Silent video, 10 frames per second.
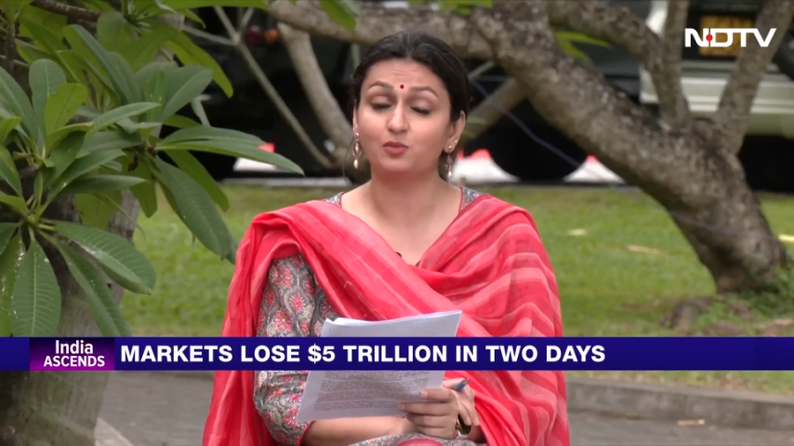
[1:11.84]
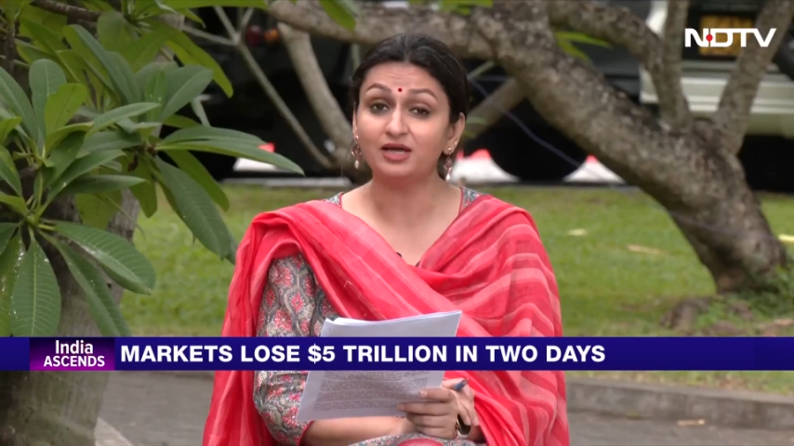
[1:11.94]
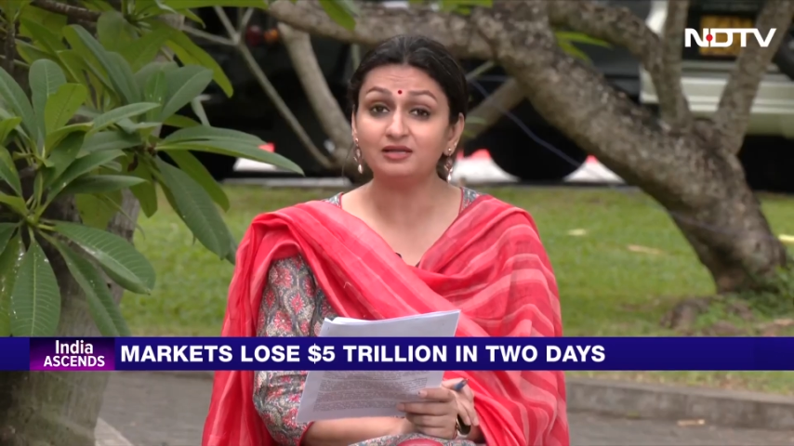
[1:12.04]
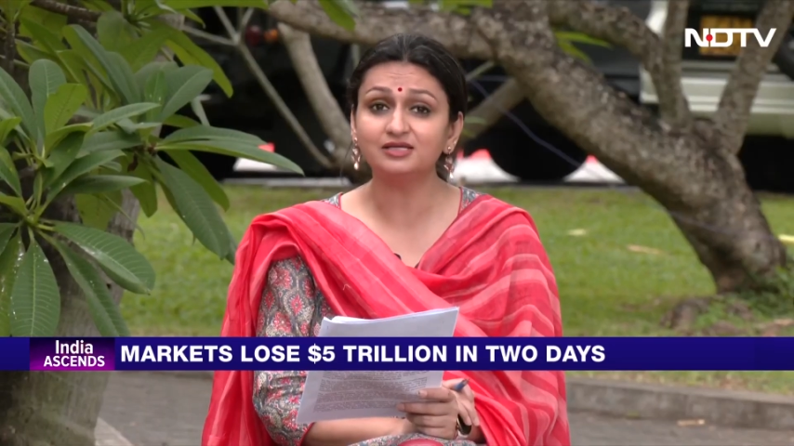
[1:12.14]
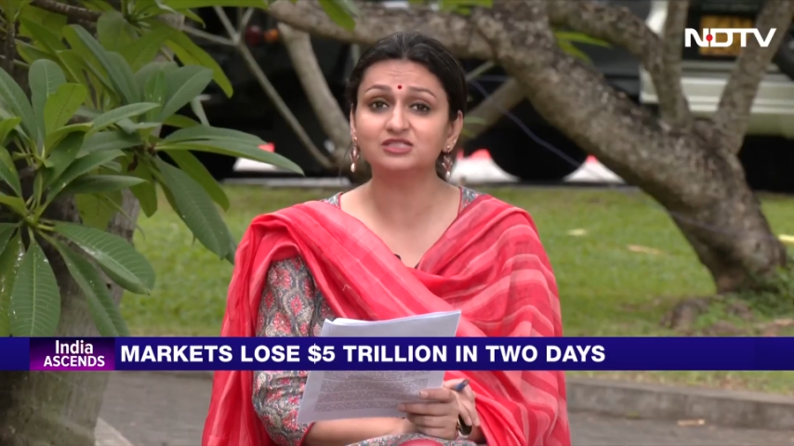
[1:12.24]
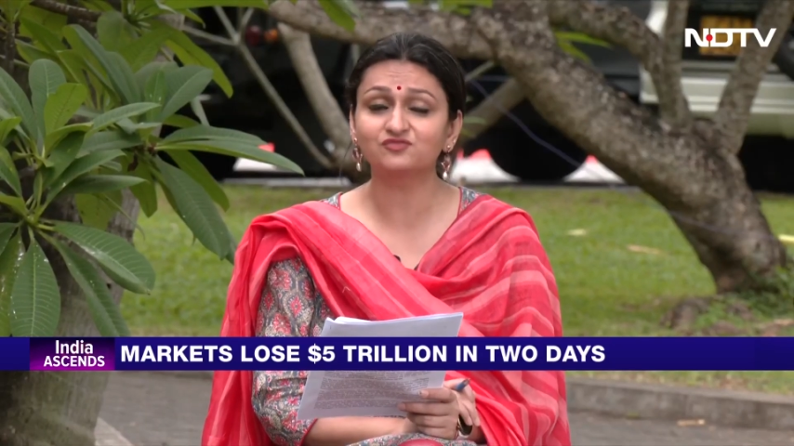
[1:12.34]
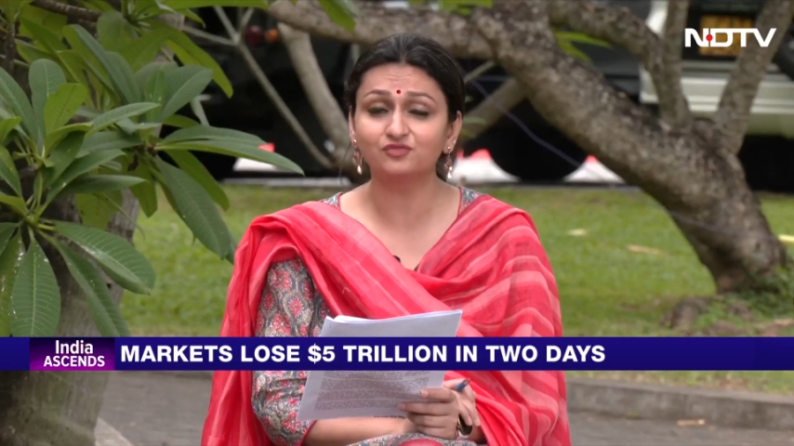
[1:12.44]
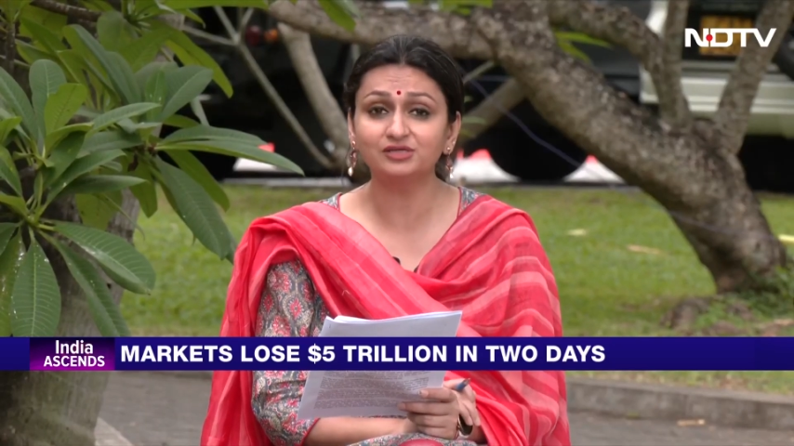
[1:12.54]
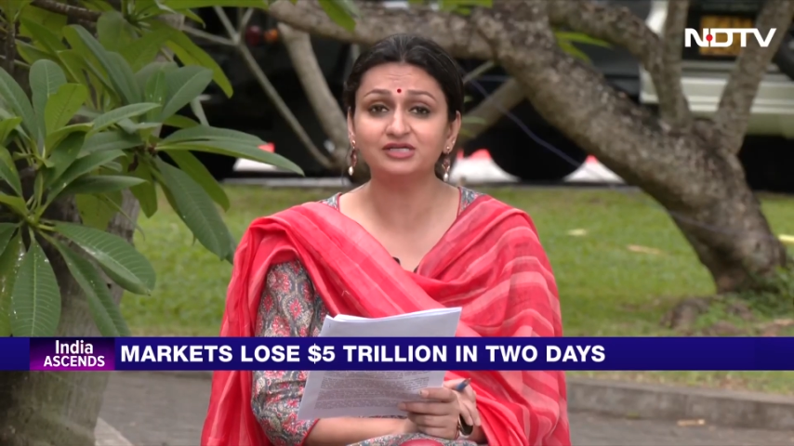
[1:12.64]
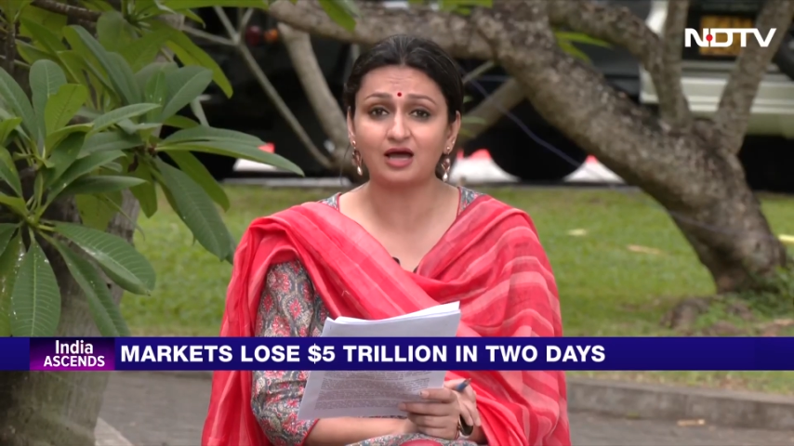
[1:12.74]
well, it's
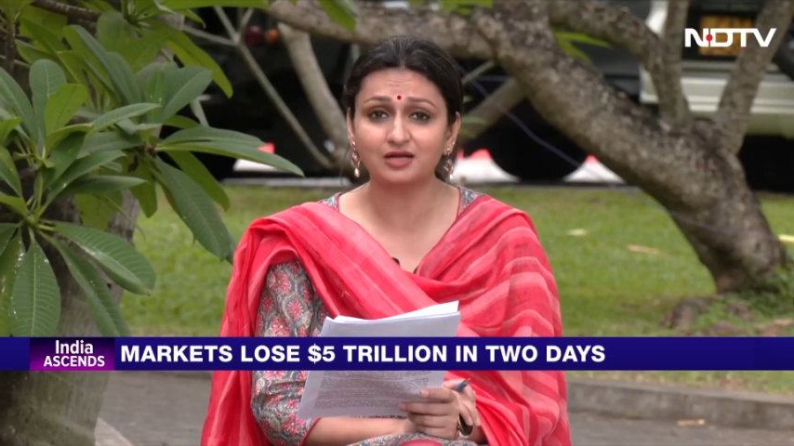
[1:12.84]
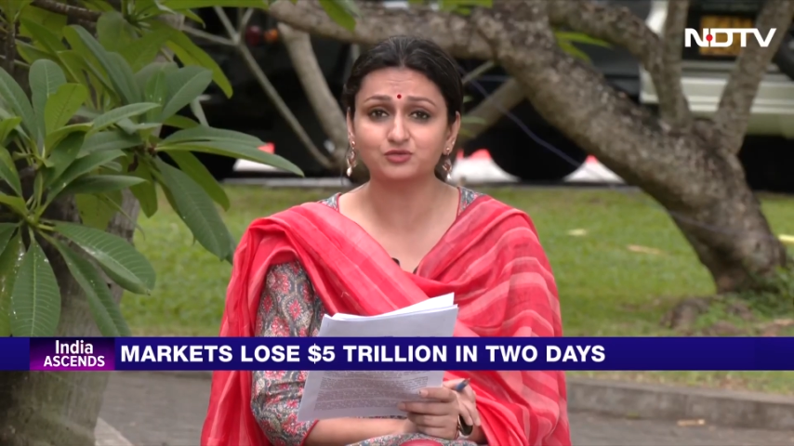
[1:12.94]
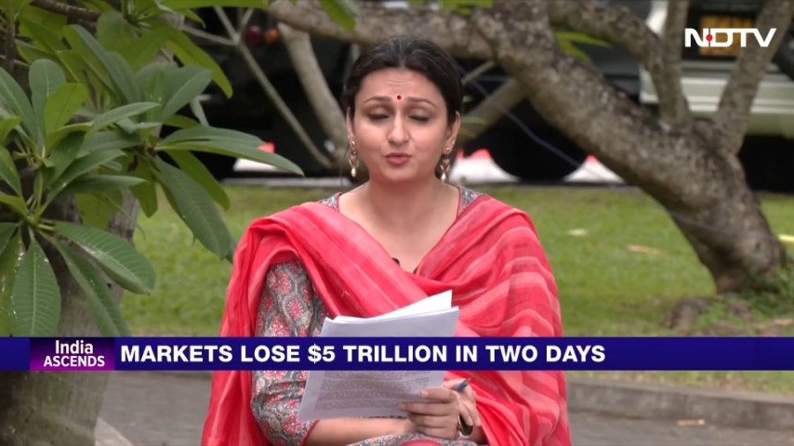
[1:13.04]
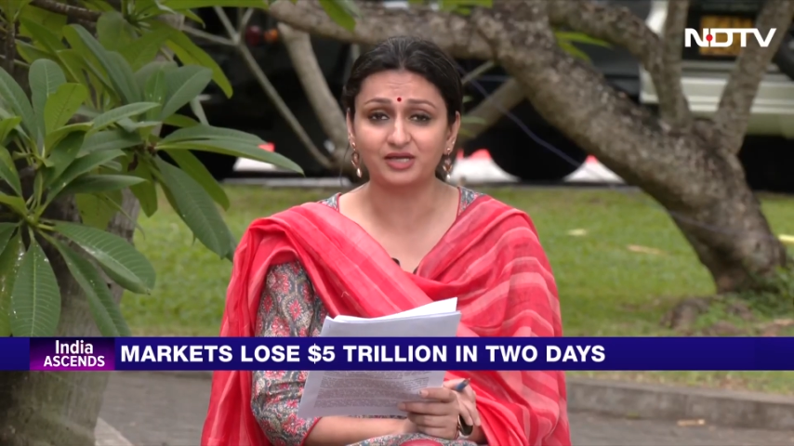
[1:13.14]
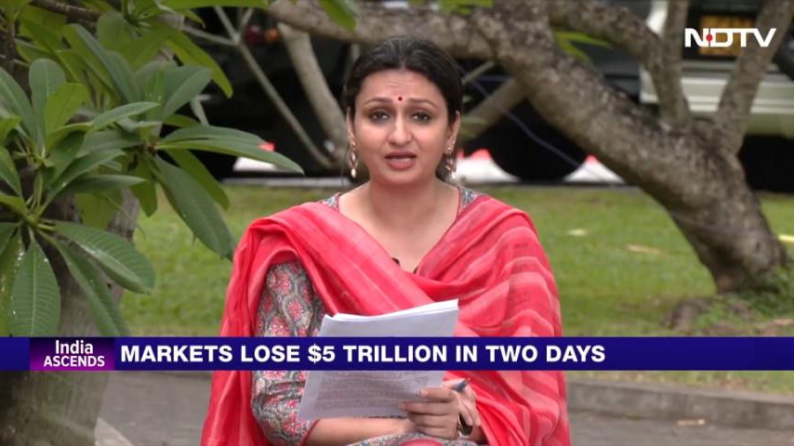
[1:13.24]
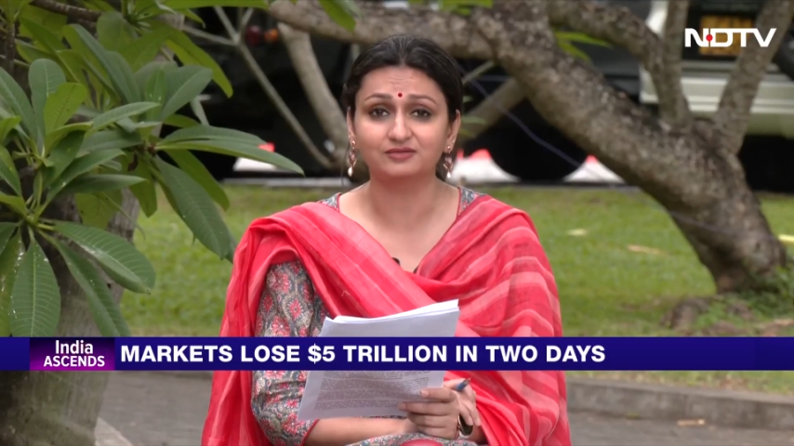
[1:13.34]
fully underway.